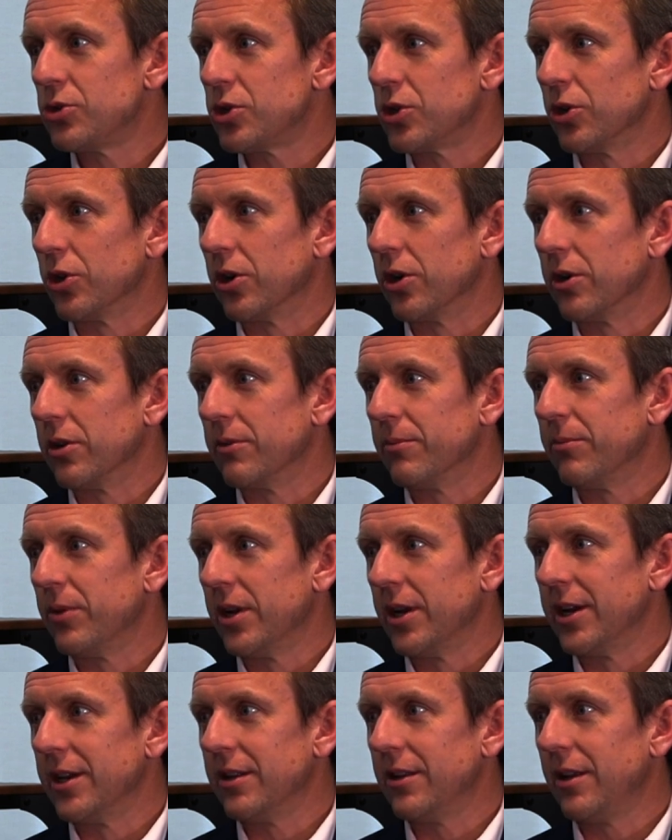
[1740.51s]
sugar,
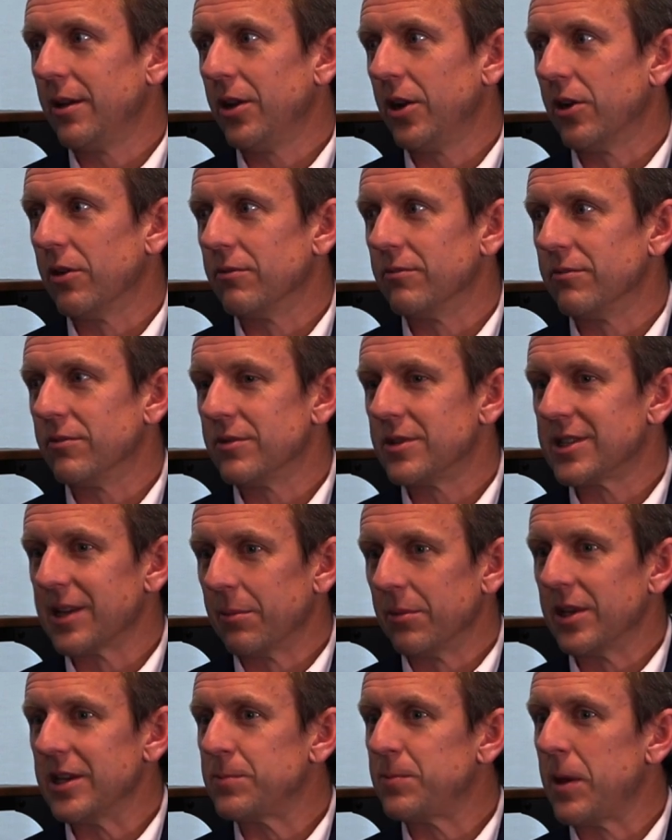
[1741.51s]
but
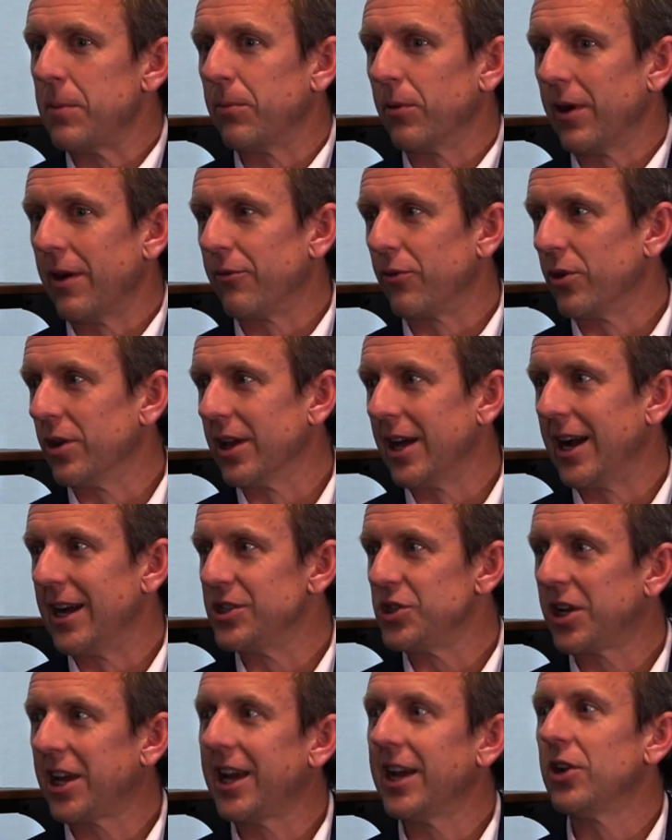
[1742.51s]
some of these people have
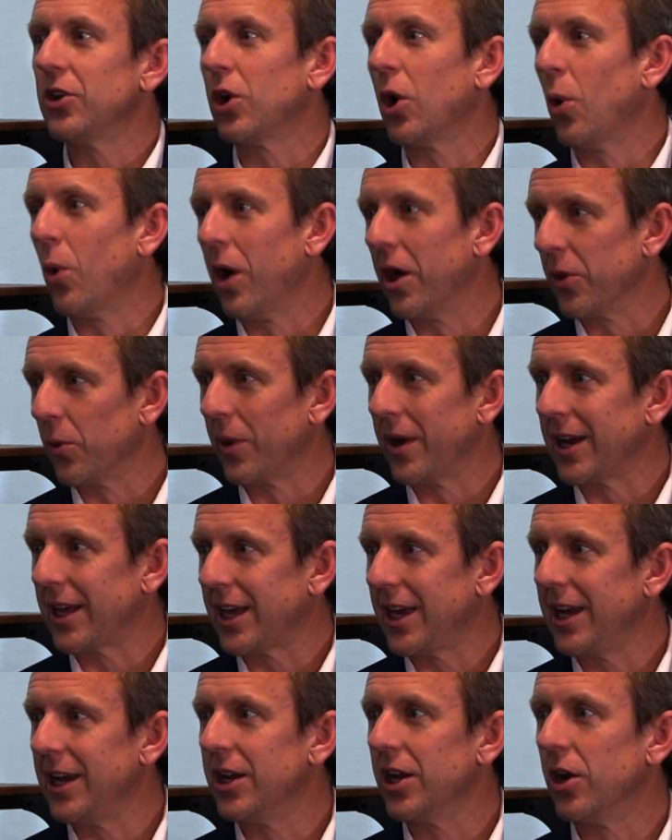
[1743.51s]
realized you can't go all the way to
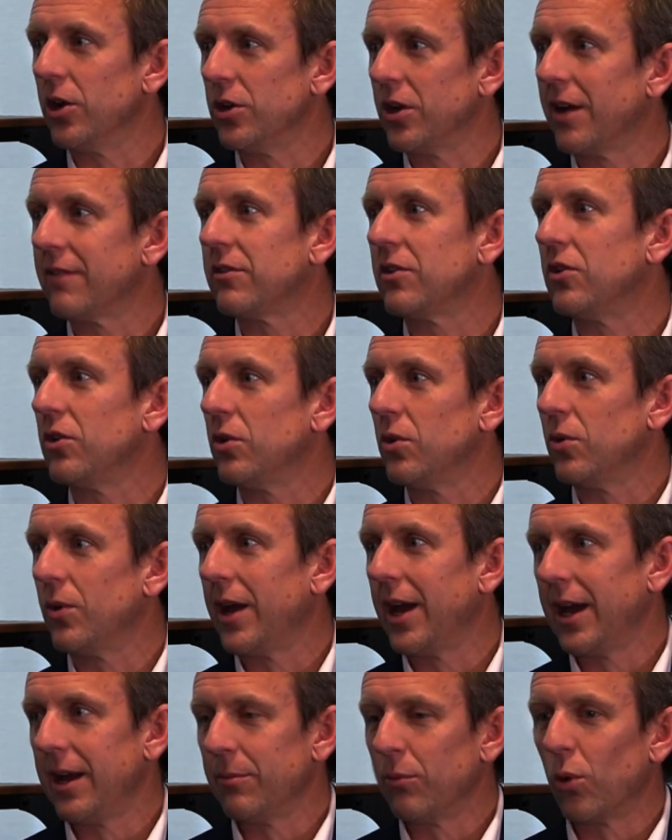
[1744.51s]
keto. You have to
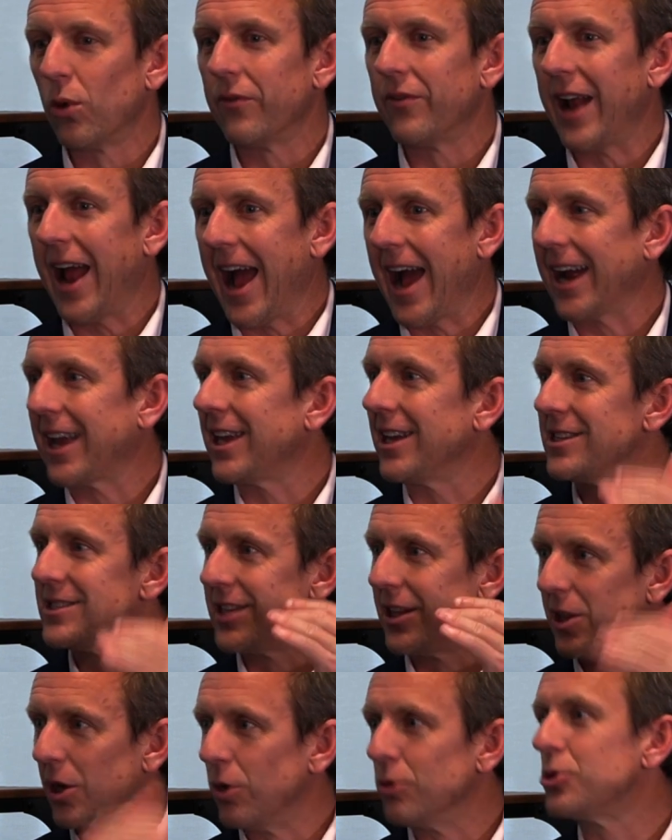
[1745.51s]
do more of an Atkins,
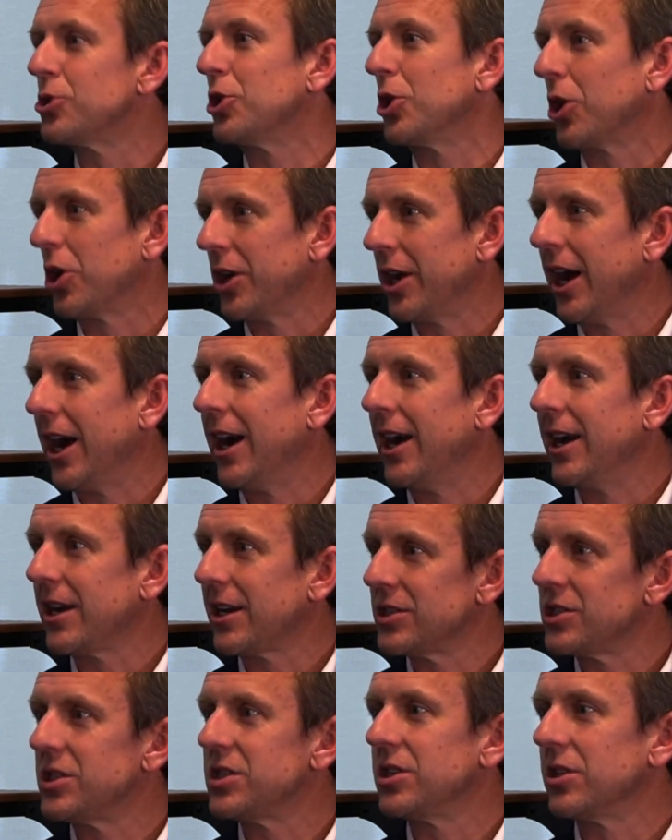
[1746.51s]
a low sugar diet,
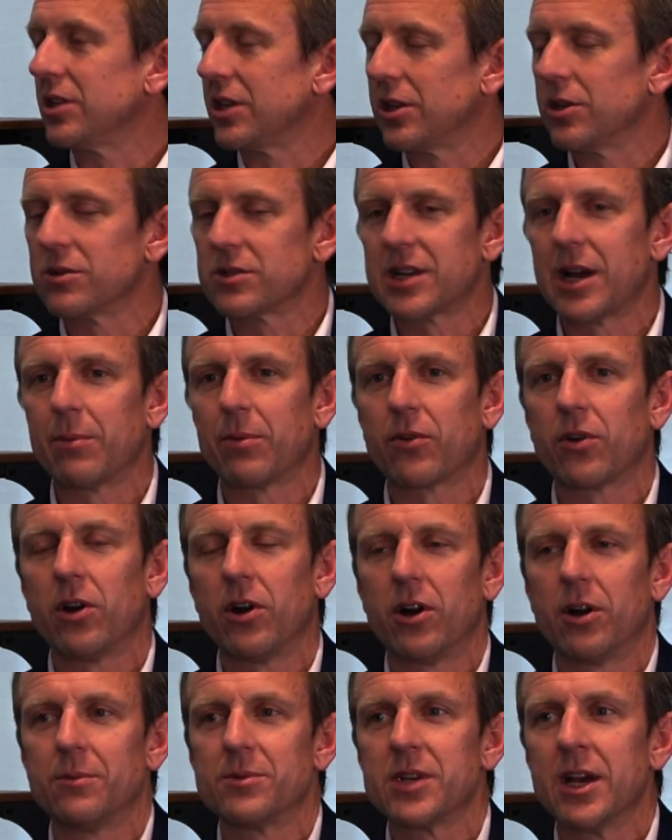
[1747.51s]
because you still need those type of
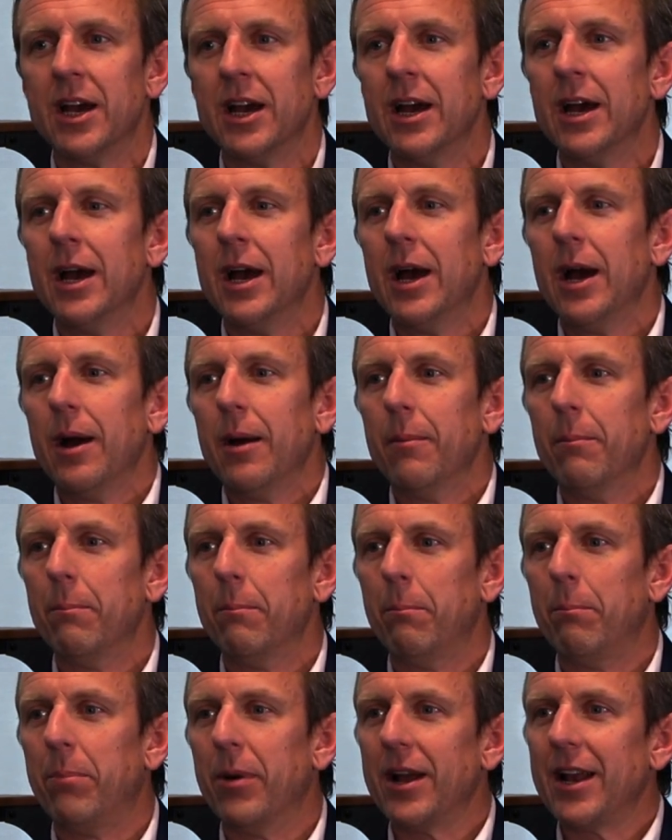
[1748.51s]
carbs.
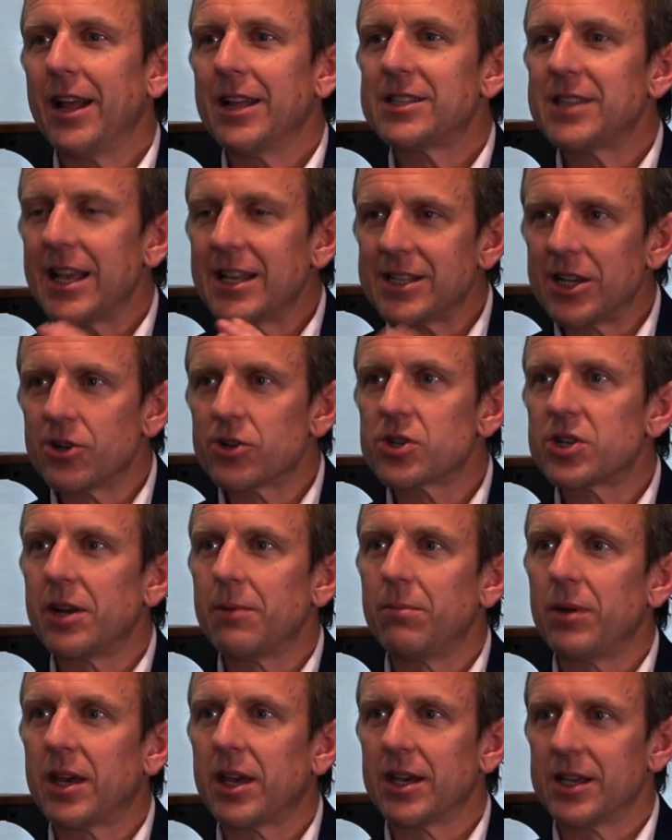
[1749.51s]
But it's
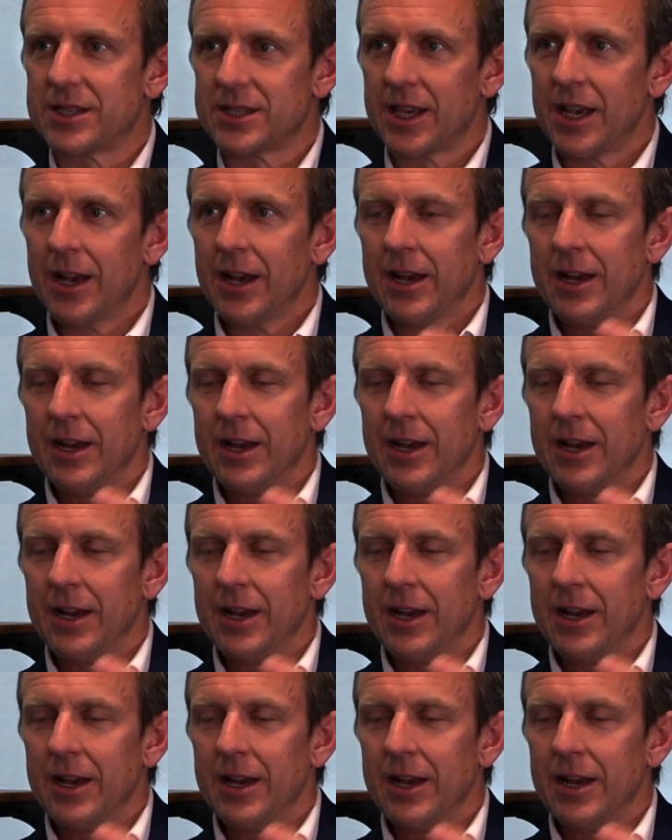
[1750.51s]
interesting because